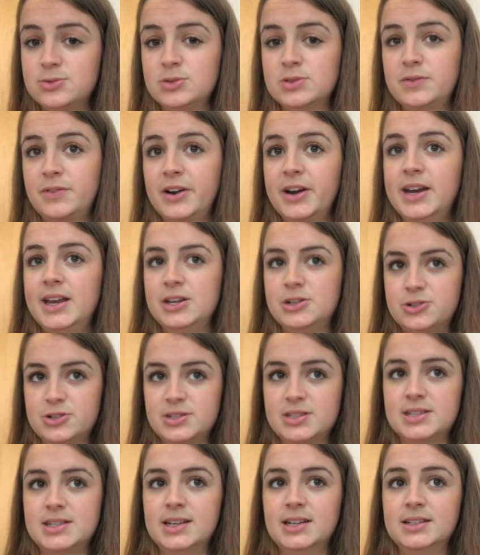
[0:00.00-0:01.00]
was very
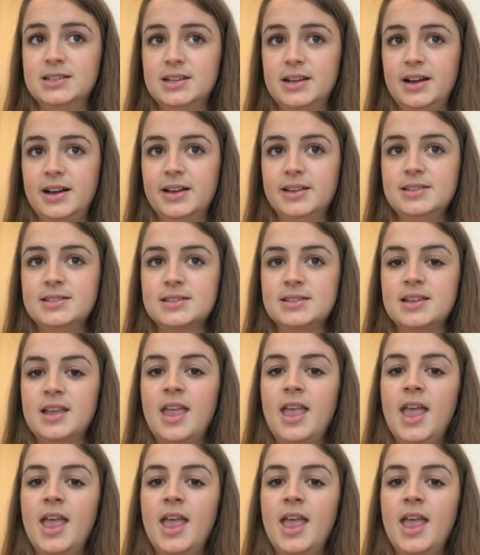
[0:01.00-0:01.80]
interesting to us.